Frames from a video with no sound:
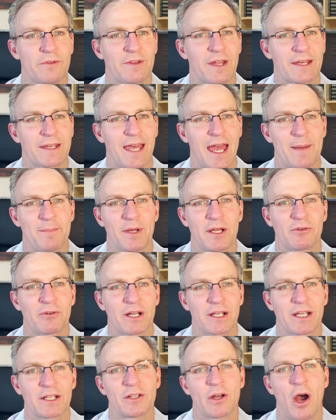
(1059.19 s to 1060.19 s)
that can be
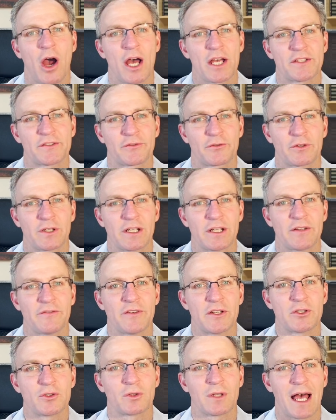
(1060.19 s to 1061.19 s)
recognised for an
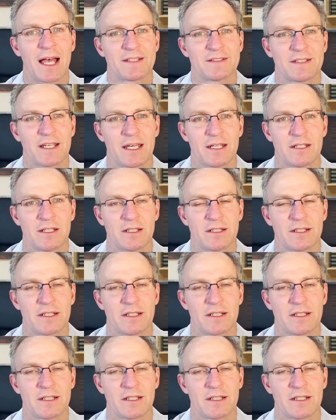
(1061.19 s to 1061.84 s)
individual asset